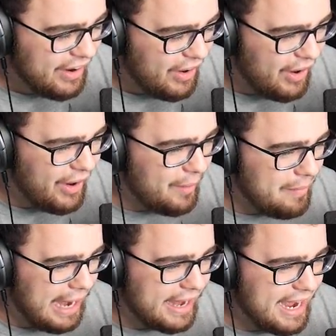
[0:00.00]
Oh
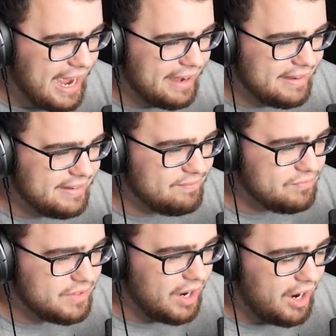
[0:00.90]
my god!
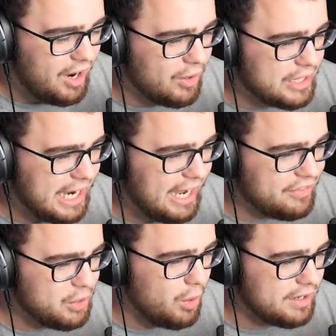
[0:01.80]
Oh god!
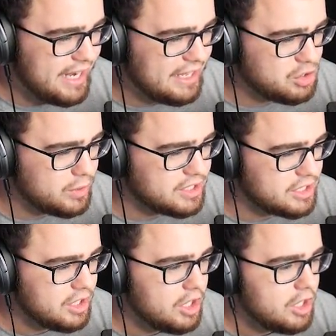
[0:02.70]
You are dangerous.
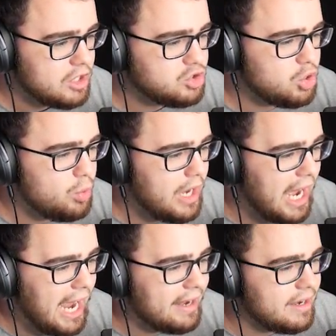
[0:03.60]
do
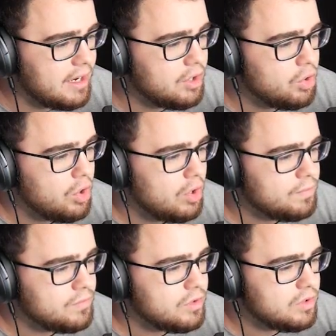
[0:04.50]
not. I'm just gonna go touch
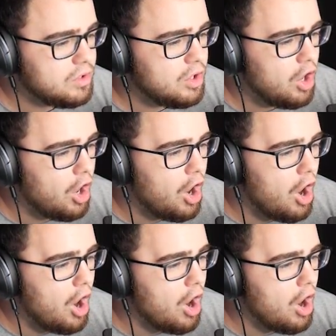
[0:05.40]
this girl. Oh
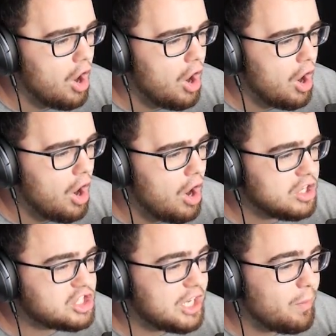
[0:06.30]
no! I
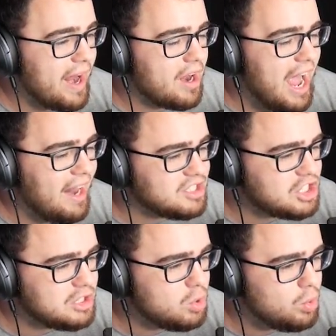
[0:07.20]
gotta. She ran. Again. How did Where
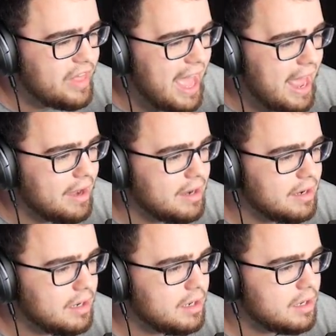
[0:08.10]
she do going? that?
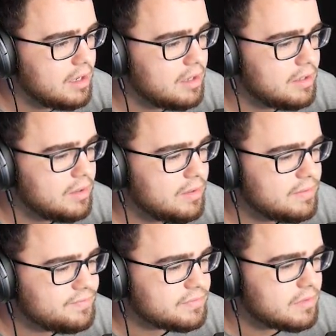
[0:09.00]
How'd she do
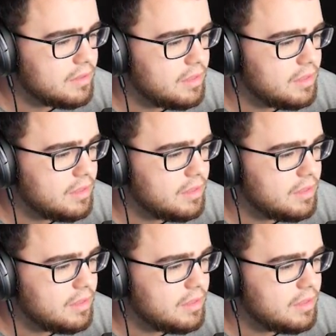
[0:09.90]
that? What?